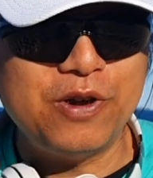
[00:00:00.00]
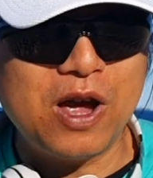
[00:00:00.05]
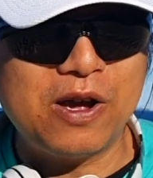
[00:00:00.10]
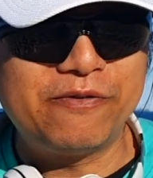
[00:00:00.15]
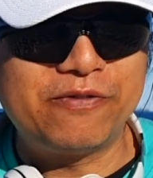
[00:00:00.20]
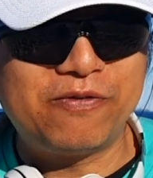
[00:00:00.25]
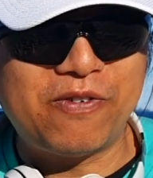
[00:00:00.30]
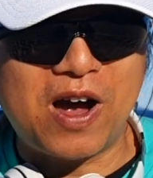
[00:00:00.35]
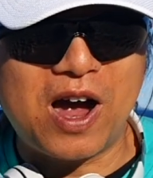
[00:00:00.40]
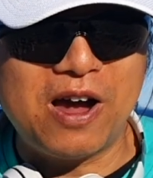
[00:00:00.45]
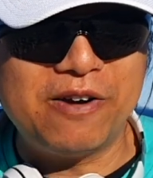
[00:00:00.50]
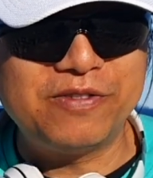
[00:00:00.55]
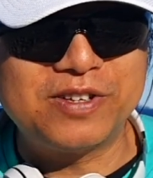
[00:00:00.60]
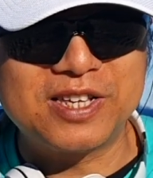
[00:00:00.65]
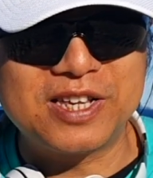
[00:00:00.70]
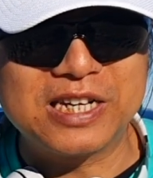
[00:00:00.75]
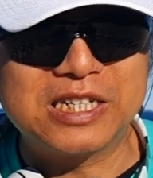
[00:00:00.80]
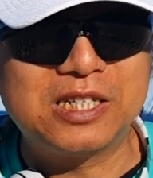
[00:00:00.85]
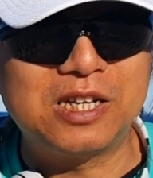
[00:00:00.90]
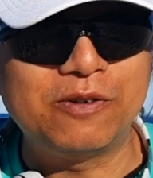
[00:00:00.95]
you have 5,
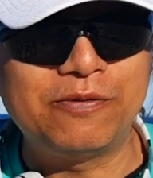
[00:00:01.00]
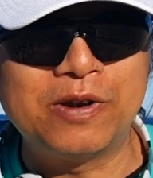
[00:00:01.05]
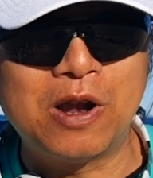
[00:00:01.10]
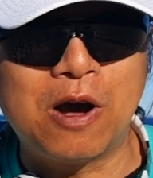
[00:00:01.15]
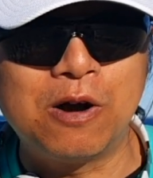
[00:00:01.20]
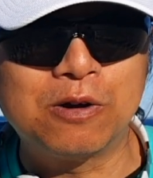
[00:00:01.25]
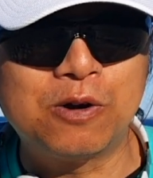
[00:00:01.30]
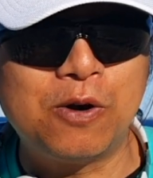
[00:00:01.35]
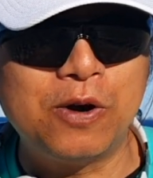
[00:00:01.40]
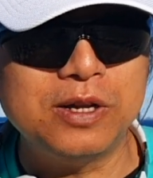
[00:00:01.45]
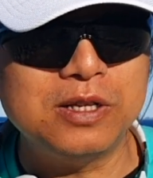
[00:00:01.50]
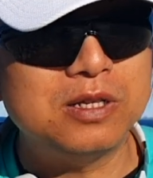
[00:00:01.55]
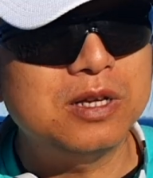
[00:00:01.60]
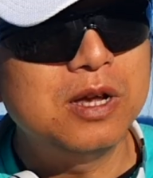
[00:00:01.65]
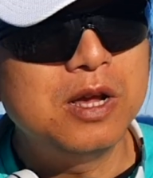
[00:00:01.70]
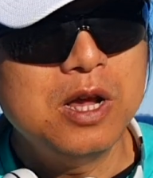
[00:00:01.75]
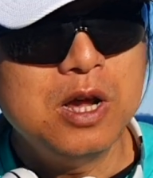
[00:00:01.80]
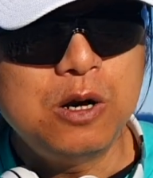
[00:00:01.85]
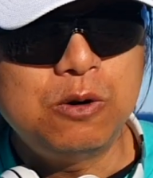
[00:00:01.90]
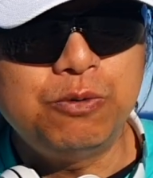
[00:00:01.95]
6 different altcoins,
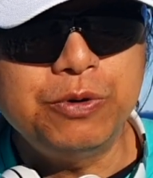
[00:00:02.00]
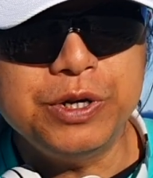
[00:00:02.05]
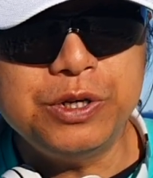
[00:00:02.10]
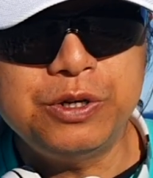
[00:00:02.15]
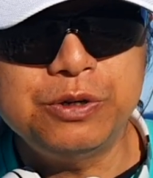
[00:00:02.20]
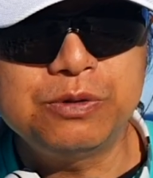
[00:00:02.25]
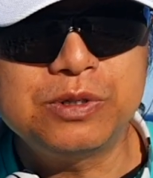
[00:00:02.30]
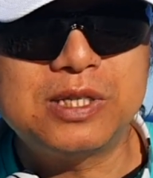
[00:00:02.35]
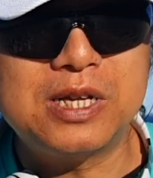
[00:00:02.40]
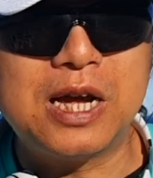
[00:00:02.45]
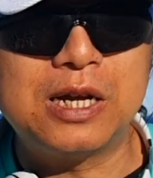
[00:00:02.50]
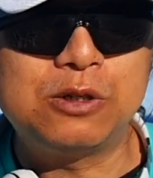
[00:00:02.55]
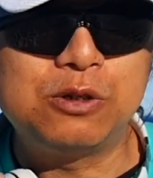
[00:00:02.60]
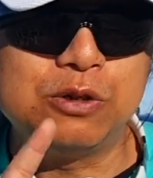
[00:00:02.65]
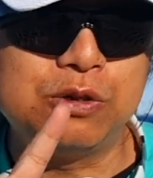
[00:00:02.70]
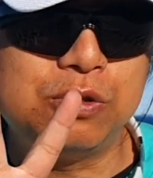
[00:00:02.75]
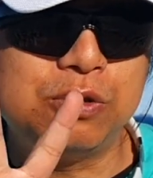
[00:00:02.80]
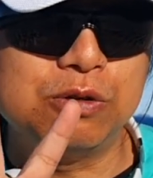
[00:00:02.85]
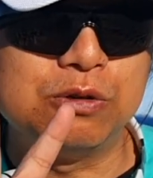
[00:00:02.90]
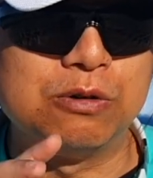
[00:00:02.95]
reduce that
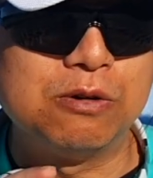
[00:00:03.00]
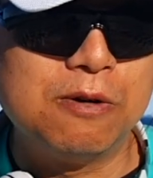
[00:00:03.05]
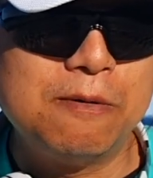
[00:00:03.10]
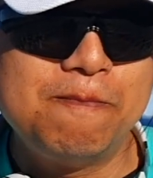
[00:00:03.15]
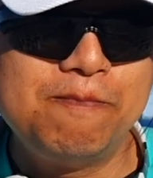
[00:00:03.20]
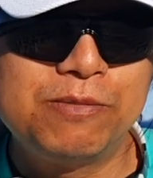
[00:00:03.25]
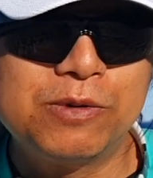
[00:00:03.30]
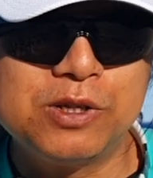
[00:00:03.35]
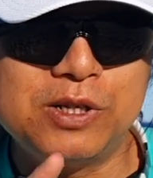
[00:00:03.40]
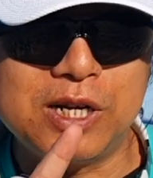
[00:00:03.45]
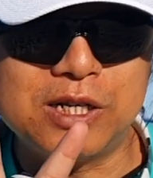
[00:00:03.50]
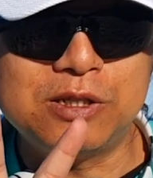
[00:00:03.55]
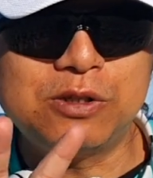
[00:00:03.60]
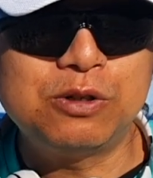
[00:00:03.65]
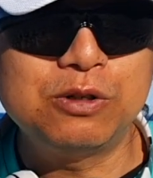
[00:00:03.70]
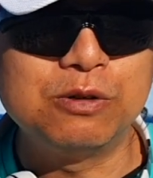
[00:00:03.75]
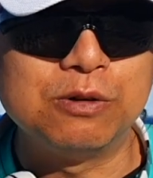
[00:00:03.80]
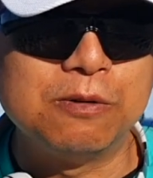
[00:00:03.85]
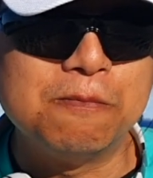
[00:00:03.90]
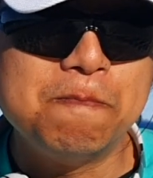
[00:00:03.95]
to 2, just
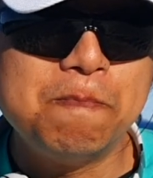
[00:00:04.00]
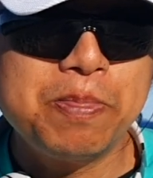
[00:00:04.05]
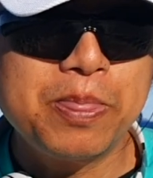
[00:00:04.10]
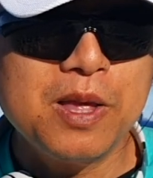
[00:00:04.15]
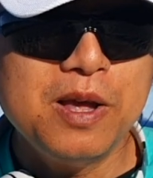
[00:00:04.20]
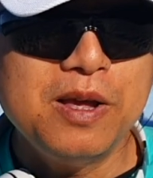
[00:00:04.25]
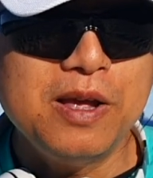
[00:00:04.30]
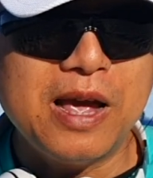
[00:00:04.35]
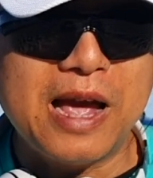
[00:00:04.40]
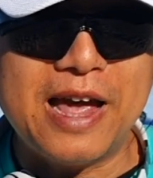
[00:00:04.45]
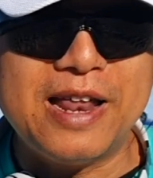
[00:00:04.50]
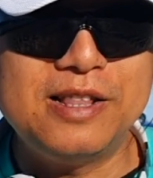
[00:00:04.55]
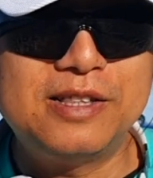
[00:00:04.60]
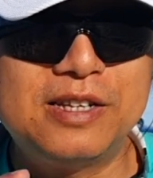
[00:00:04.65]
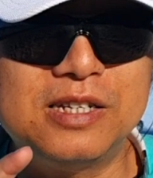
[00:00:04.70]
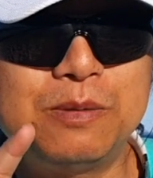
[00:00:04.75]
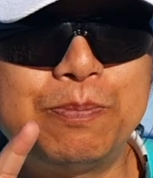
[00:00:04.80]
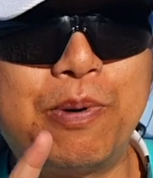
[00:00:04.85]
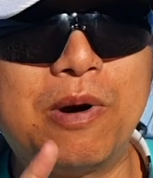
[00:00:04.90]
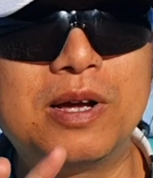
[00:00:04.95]
2. And
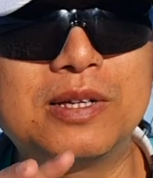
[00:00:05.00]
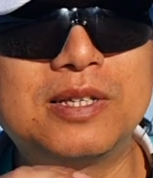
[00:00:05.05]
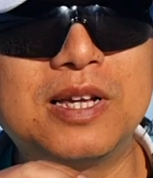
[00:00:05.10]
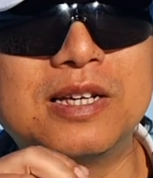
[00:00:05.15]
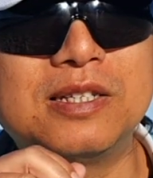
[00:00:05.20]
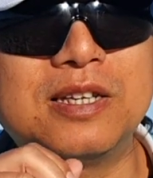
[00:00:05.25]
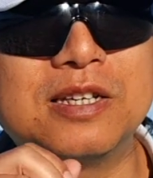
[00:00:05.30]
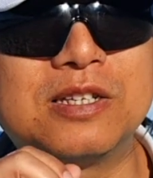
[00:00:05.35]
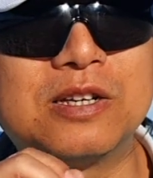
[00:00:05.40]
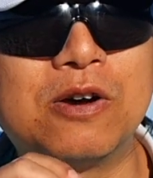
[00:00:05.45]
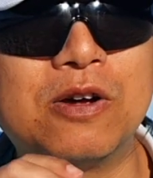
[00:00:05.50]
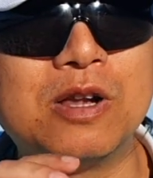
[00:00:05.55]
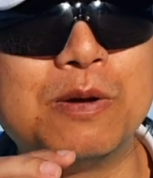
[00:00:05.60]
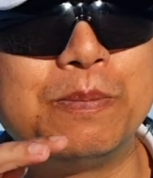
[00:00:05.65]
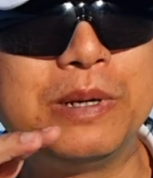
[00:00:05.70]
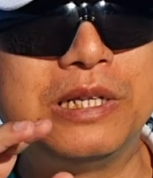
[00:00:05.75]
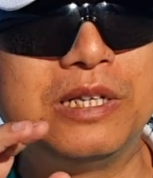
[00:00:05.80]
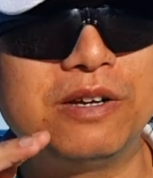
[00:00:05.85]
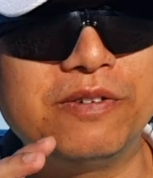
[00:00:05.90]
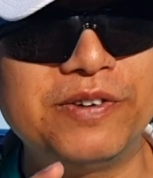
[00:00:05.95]
this process is going to
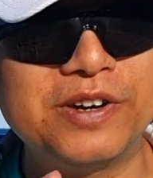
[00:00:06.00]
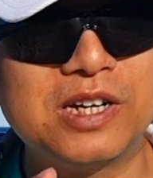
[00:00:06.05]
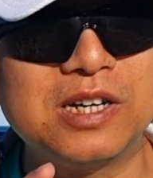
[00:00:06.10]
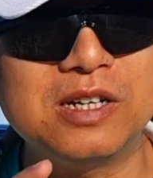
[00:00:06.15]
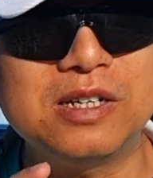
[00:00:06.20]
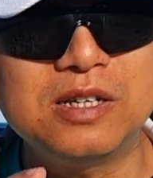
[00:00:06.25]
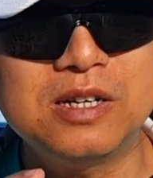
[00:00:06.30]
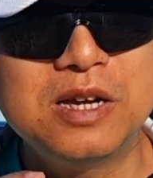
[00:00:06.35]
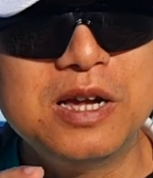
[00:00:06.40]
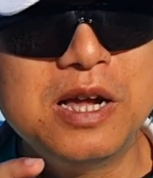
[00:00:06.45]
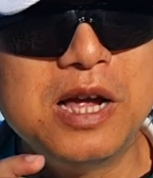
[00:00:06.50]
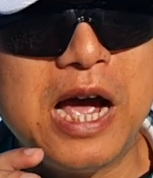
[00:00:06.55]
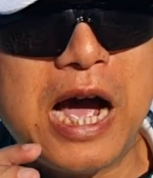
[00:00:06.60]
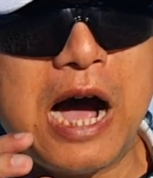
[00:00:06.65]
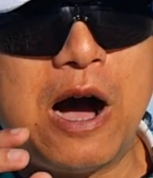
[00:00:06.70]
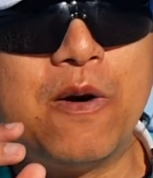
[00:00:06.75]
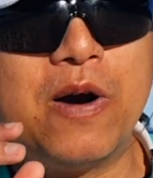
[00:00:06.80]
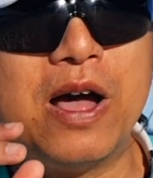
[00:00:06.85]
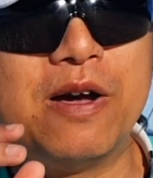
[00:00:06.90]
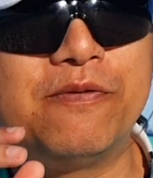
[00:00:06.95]
be difficult,
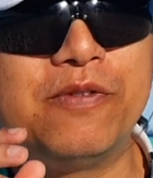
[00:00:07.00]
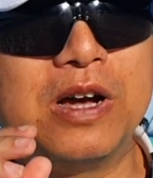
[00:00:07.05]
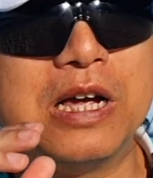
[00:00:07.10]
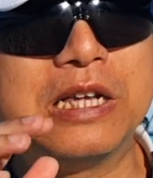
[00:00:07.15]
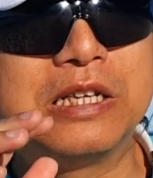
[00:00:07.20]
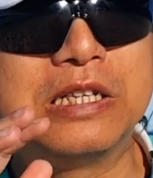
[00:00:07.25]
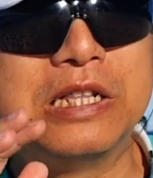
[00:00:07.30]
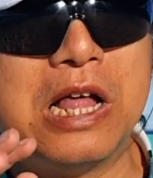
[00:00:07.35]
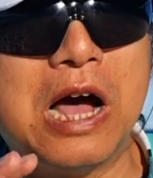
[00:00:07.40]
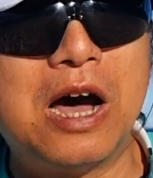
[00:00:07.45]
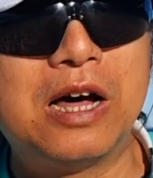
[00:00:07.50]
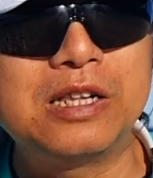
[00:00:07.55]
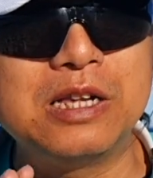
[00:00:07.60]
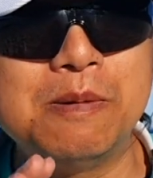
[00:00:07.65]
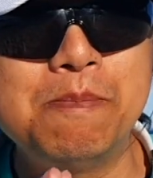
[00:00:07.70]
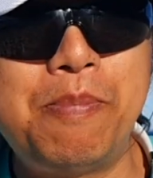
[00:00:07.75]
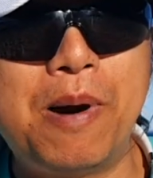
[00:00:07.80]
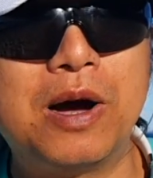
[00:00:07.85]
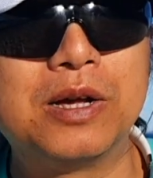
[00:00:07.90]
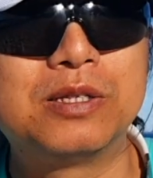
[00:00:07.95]
however, it's not
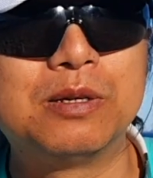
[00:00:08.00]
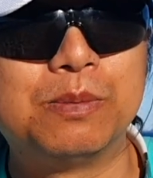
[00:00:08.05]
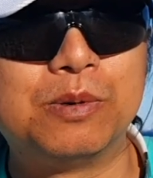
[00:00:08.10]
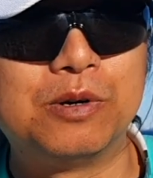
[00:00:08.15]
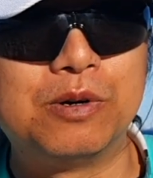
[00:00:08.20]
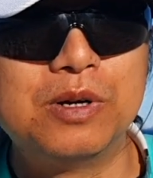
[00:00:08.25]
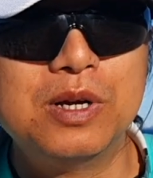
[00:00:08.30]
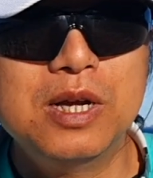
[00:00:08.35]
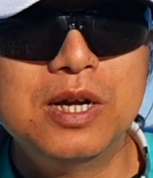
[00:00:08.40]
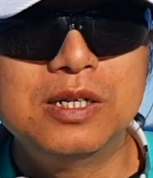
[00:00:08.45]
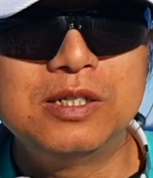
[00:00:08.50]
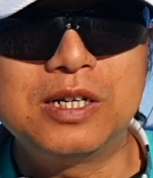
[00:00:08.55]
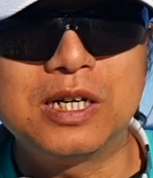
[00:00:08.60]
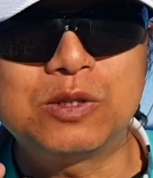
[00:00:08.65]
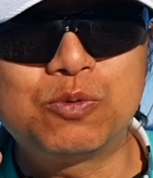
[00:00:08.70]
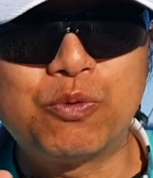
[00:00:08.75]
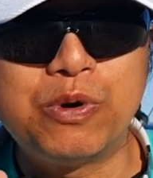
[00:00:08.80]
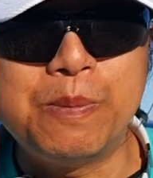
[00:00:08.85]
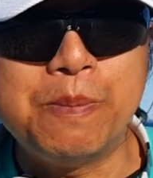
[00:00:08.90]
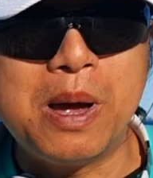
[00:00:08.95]
impossible.
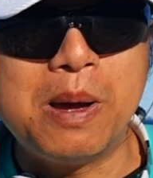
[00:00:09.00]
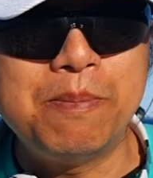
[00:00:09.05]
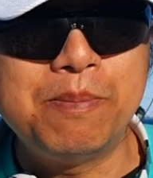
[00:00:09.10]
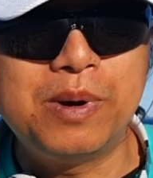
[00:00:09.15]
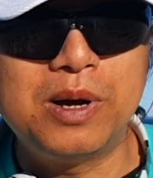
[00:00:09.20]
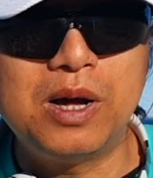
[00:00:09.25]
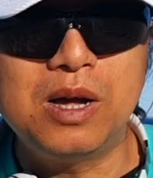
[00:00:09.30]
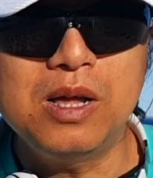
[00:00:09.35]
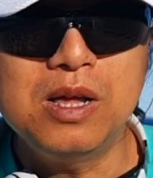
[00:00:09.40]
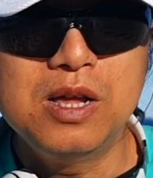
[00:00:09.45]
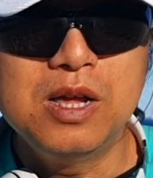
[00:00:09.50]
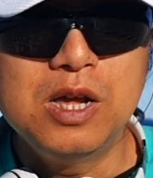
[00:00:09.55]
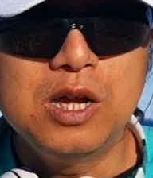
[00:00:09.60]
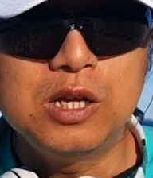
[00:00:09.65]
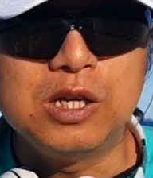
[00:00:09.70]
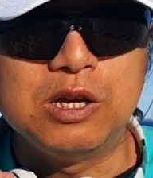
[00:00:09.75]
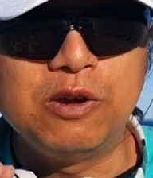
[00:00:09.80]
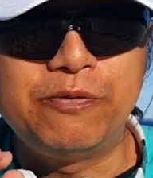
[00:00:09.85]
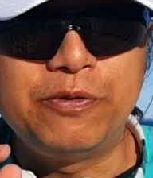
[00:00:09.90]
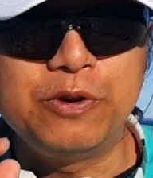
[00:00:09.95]
Just remember, if